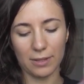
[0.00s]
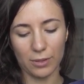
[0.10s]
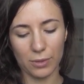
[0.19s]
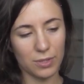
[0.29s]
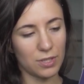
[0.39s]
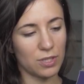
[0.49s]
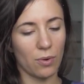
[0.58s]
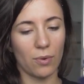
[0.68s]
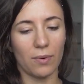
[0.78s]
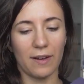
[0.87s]
loose,
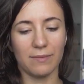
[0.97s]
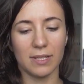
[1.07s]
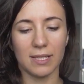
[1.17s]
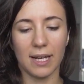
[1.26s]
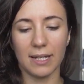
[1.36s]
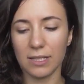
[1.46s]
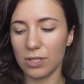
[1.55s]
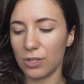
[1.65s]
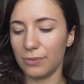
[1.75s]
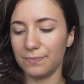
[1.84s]
so I've decided
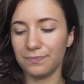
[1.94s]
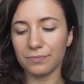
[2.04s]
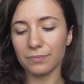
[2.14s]
to